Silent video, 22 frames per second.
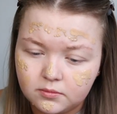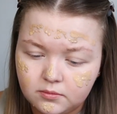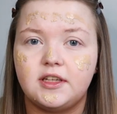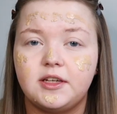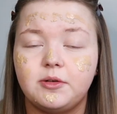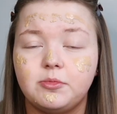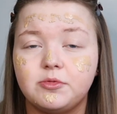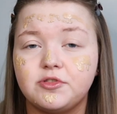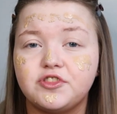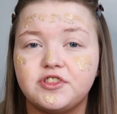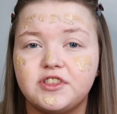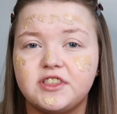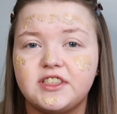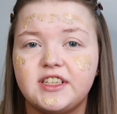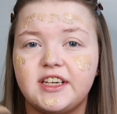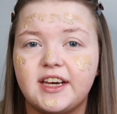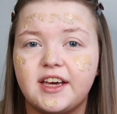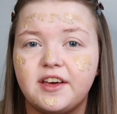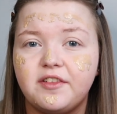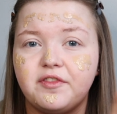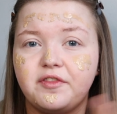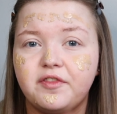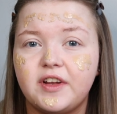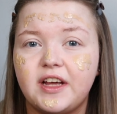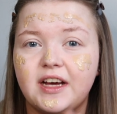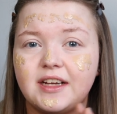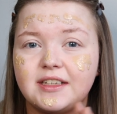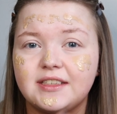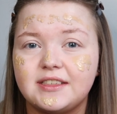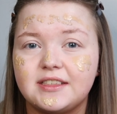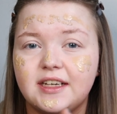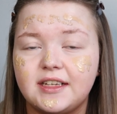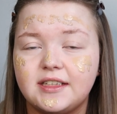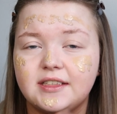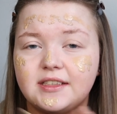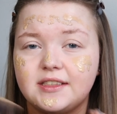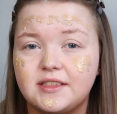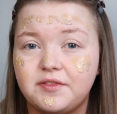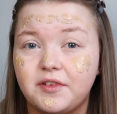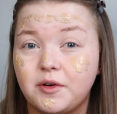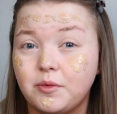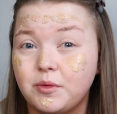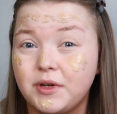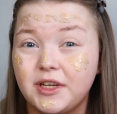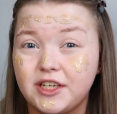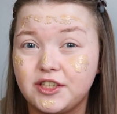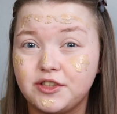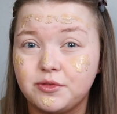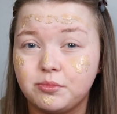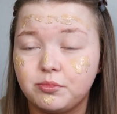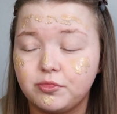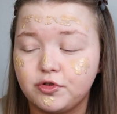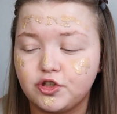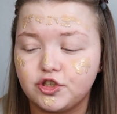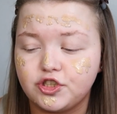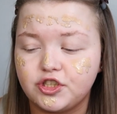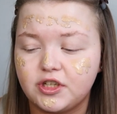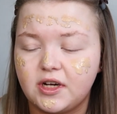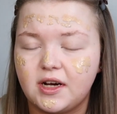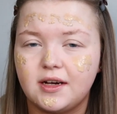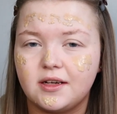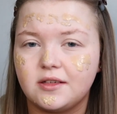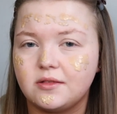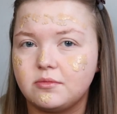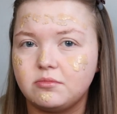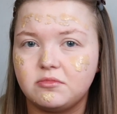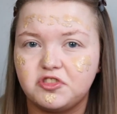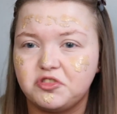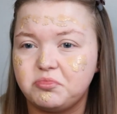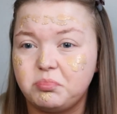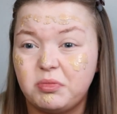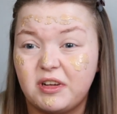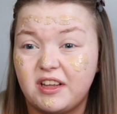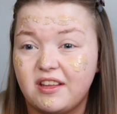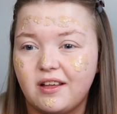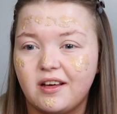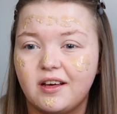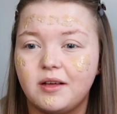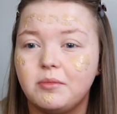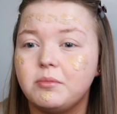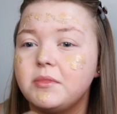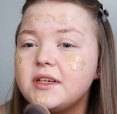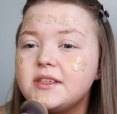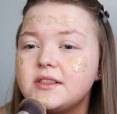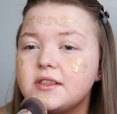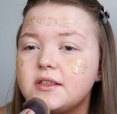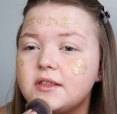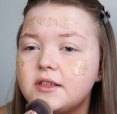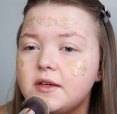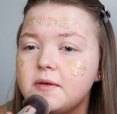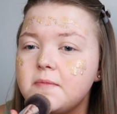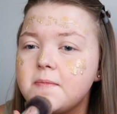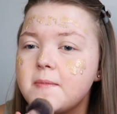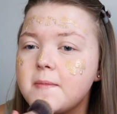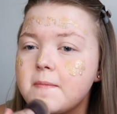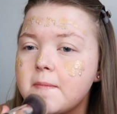Then I'm just going to take a flat dense foundation brush and just blend that in basically.